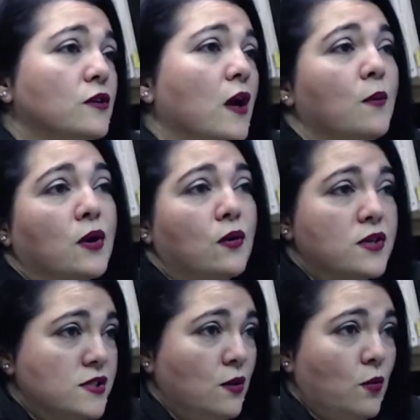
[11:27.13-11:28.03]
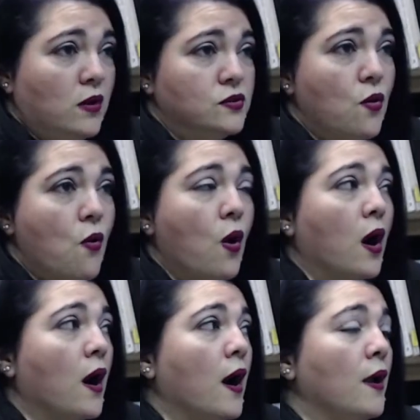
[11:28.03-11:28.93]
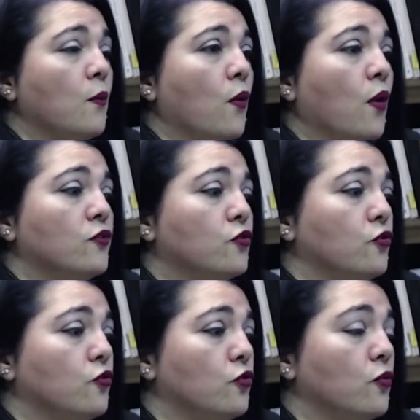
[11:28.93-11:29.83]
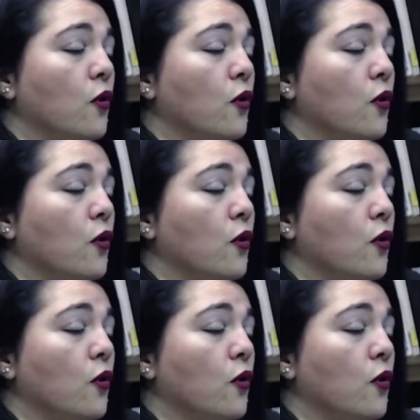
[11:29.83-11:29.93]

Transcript: I want to go to Disney World, or I want to do